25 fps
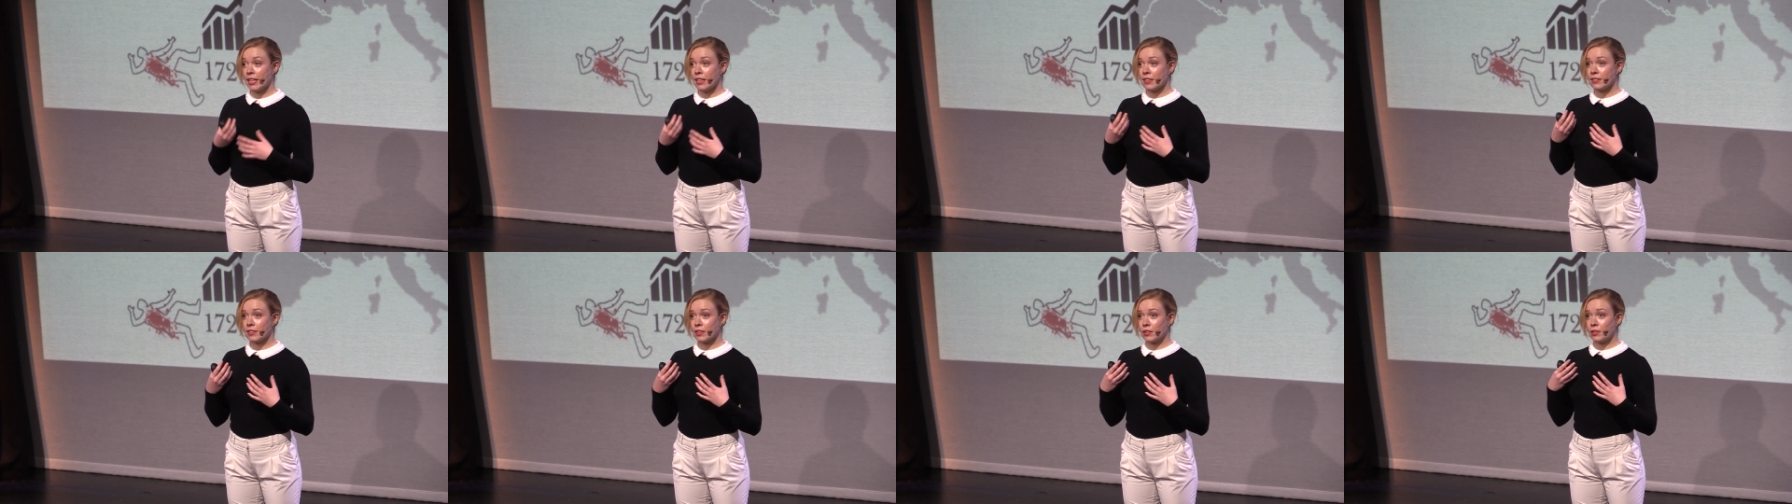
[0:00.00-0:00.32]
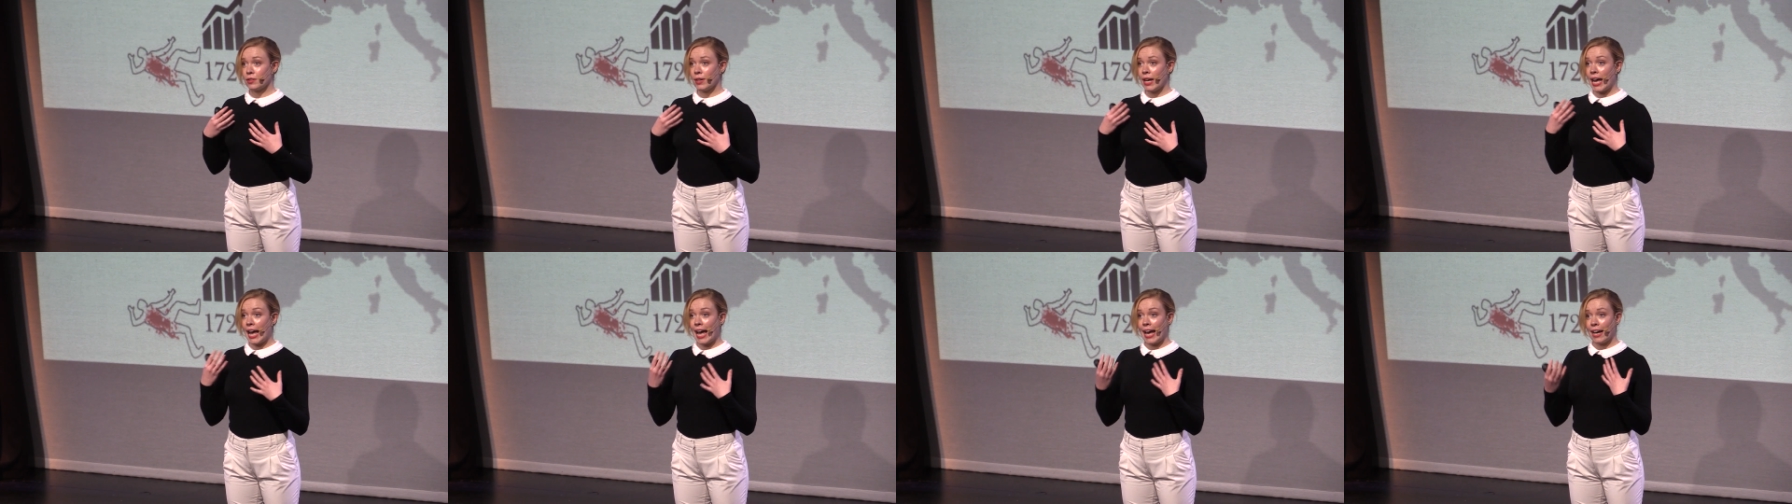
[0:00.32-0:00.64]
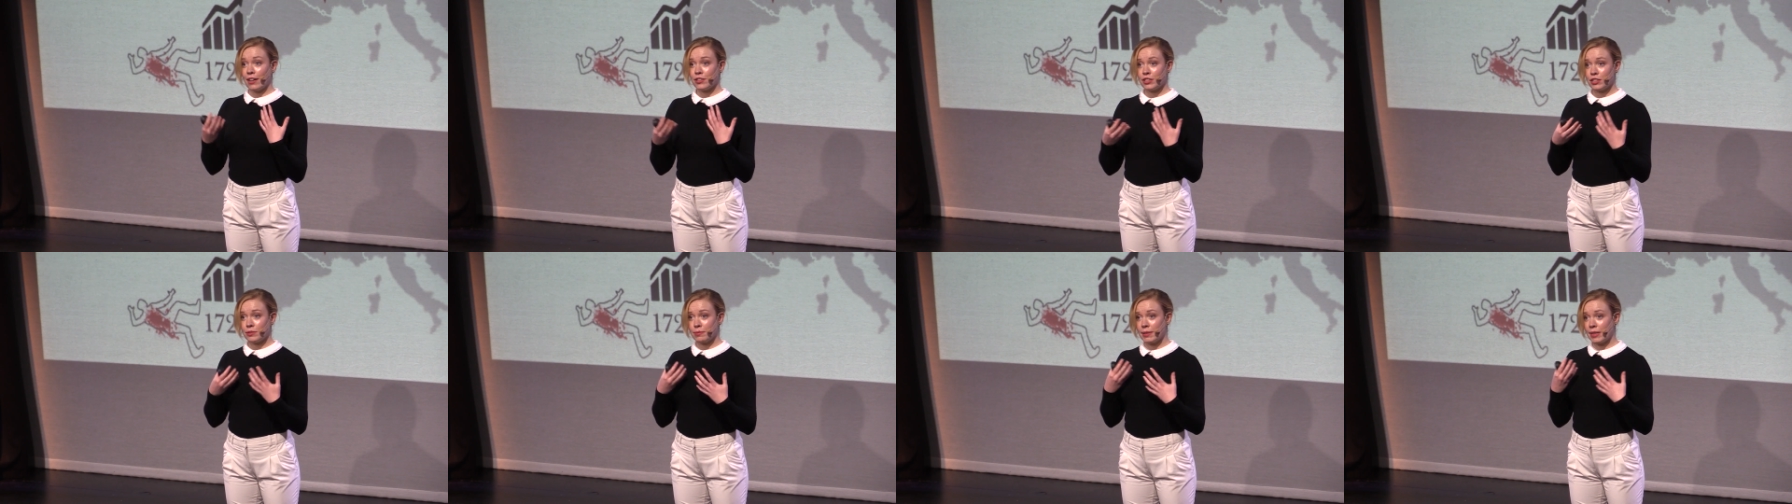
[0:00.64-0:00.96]
So
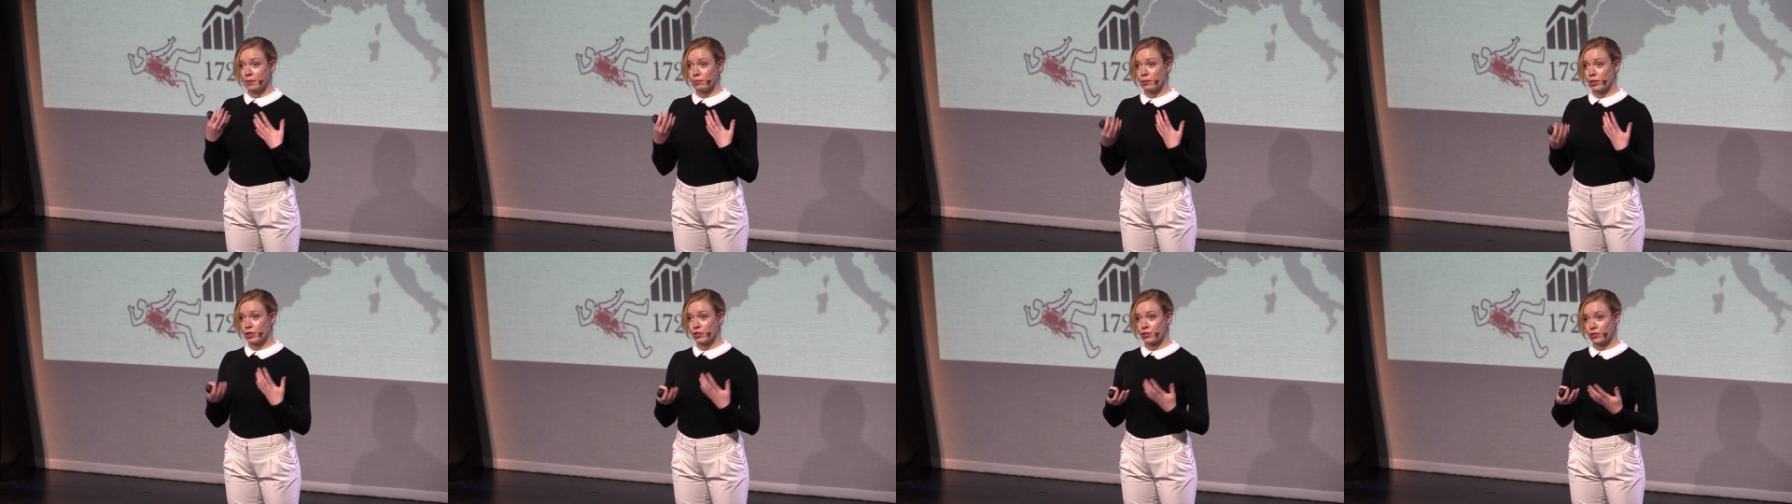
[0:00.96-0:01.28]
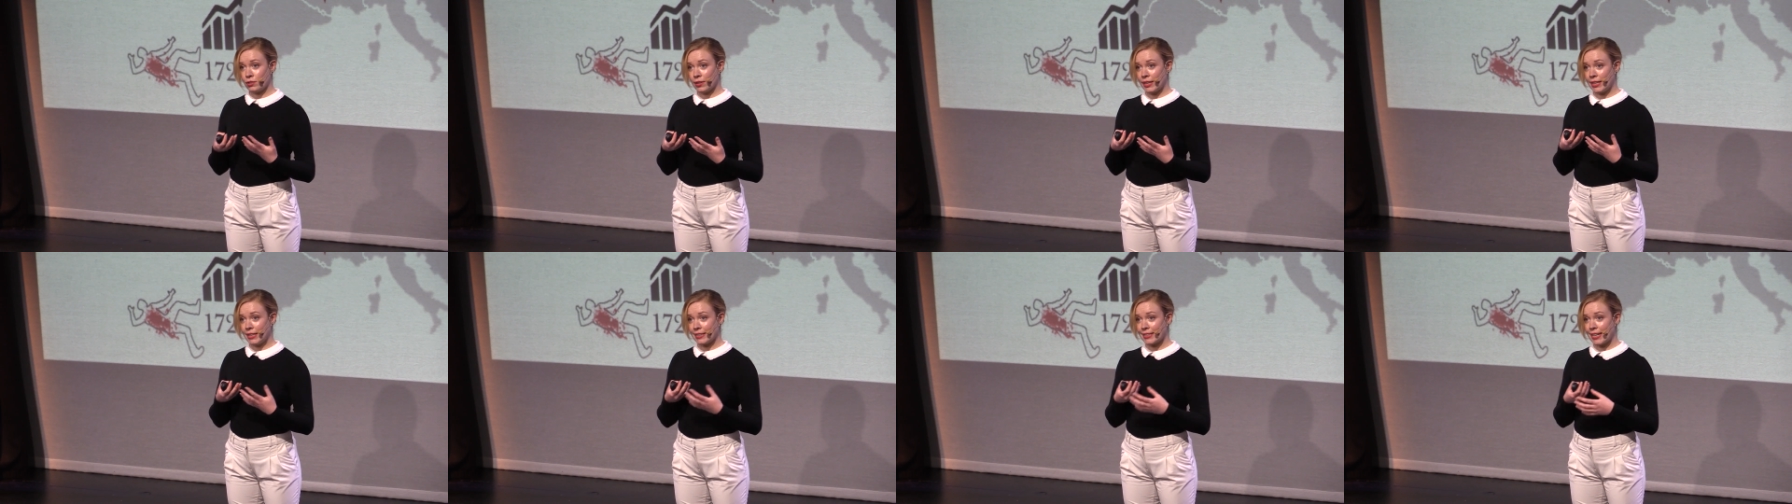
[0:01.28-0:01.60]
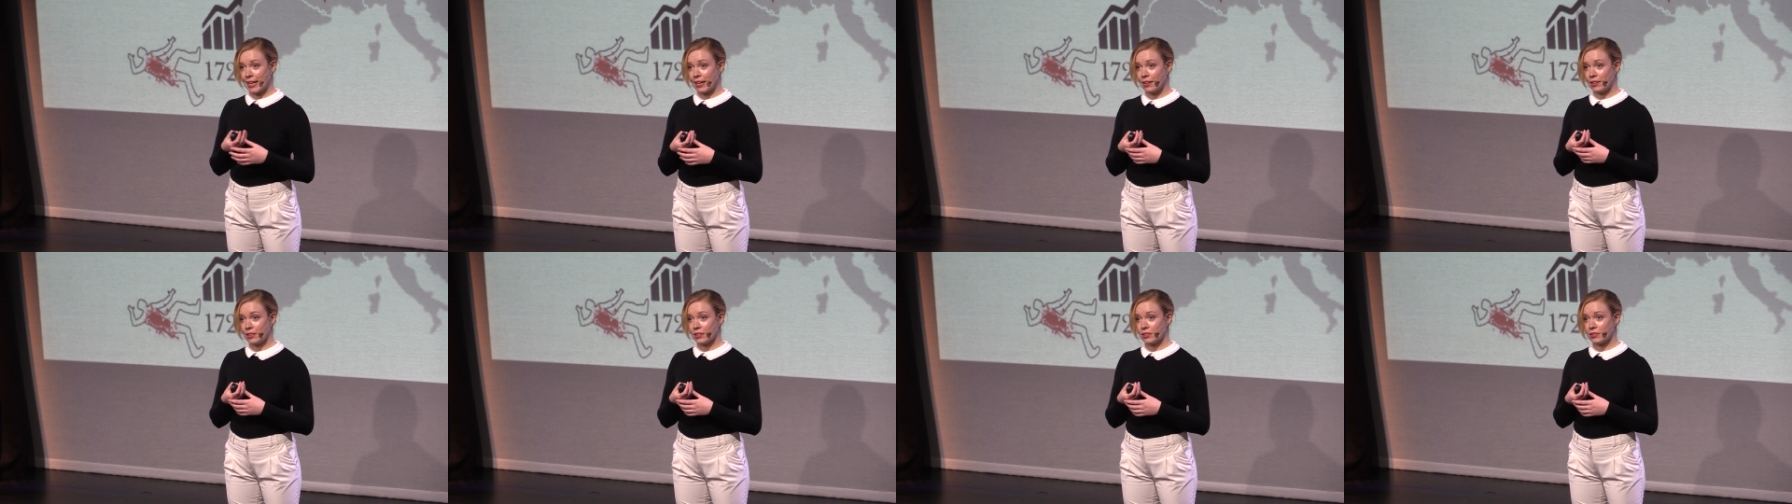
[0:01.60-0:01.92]
how do people join
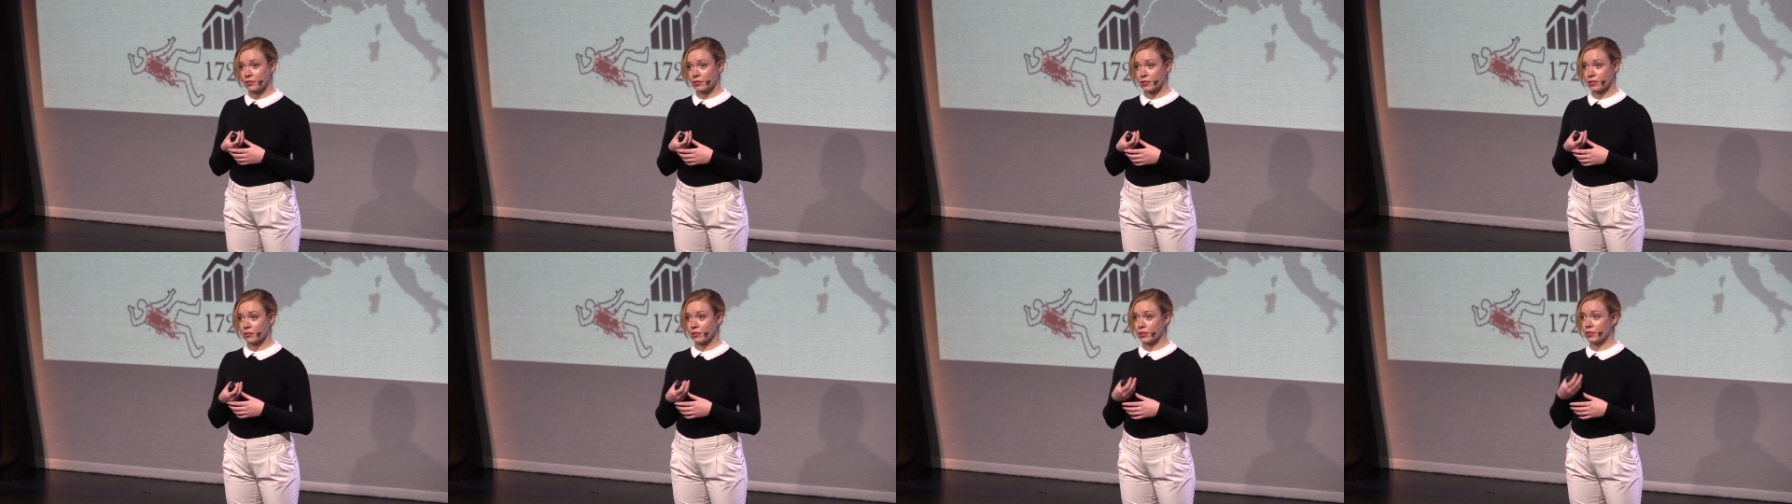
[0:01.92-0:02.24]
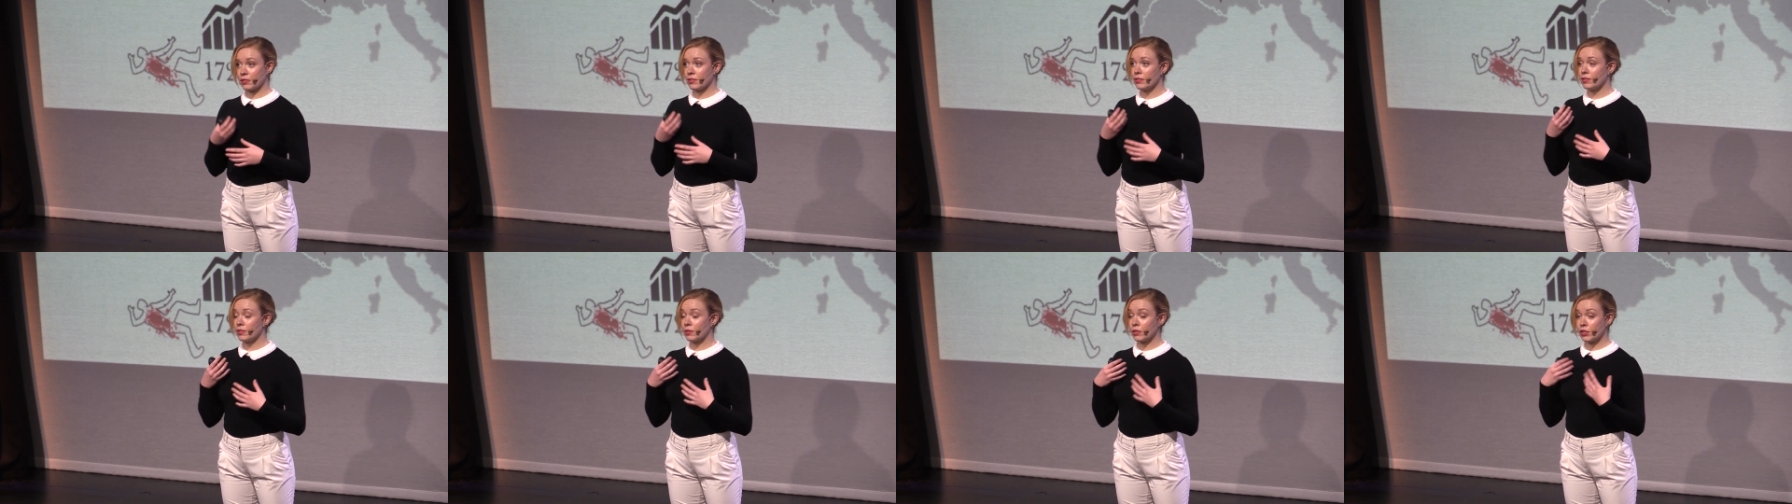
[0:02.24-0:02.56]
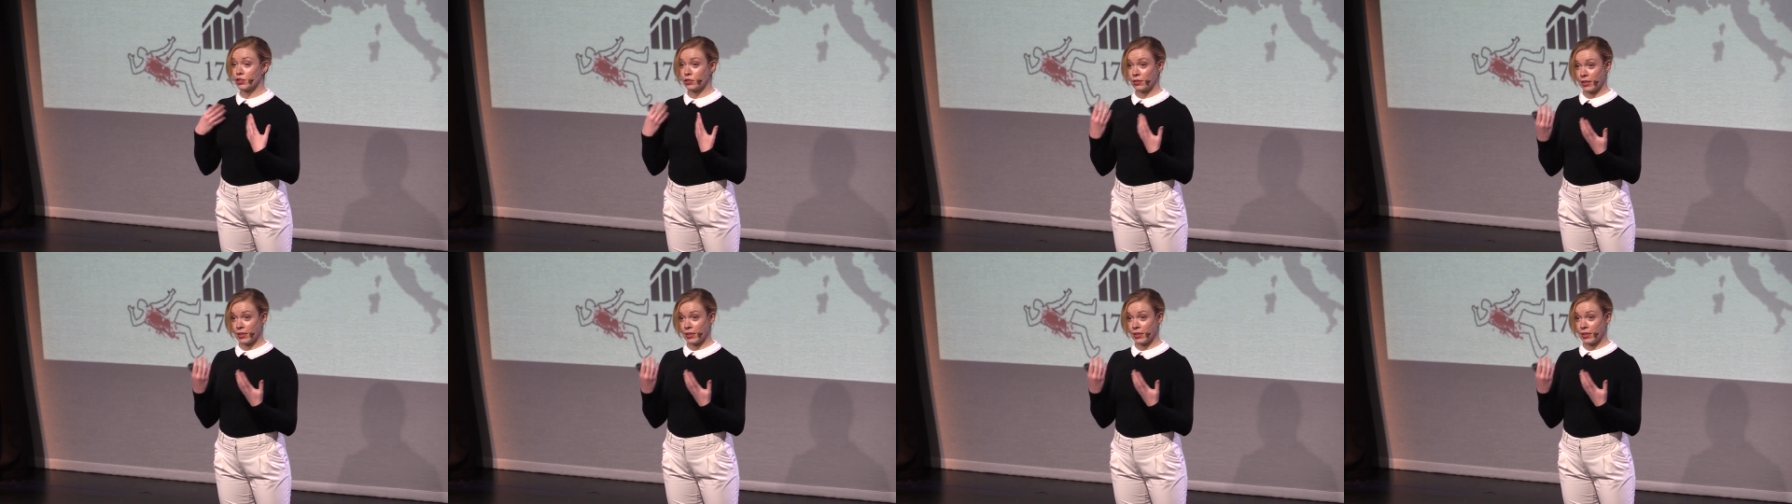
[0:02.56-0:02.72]
terrorist groups?